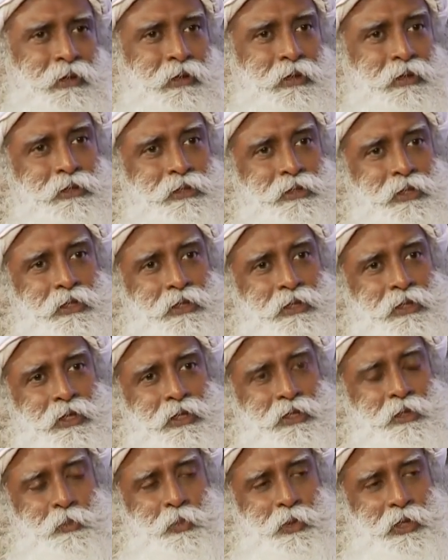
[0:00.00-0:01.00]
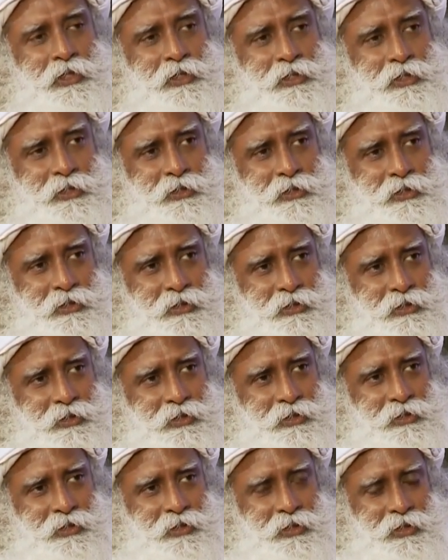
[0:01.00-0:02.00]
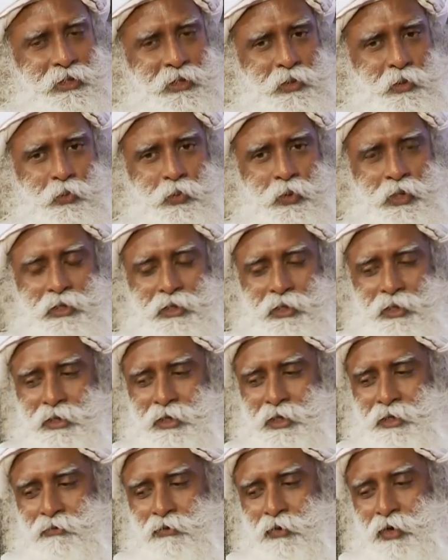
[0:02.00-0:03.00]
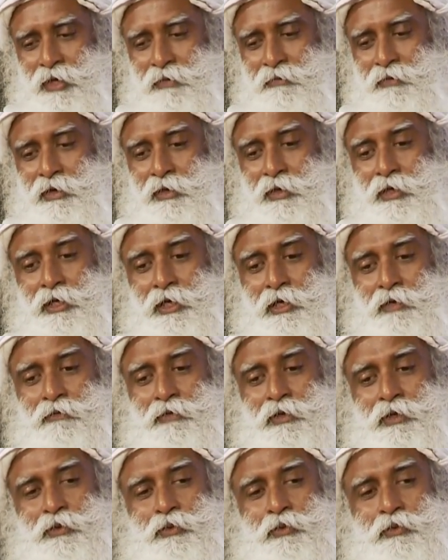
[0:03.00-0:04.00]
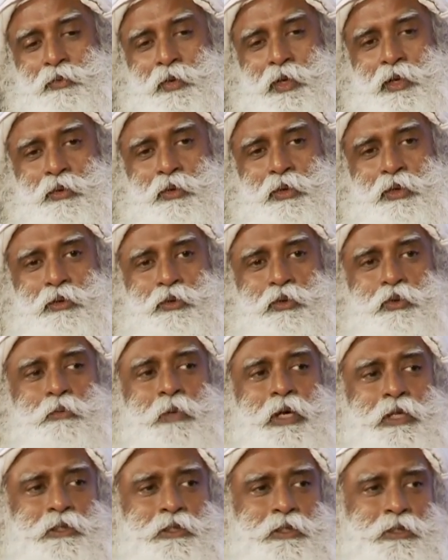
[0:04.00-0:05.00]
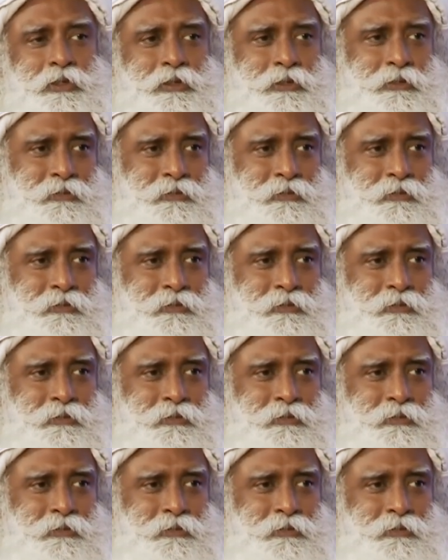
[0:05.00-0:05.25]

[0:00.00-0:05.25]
In certain other places, we think if whatever little we do, we are doing too much.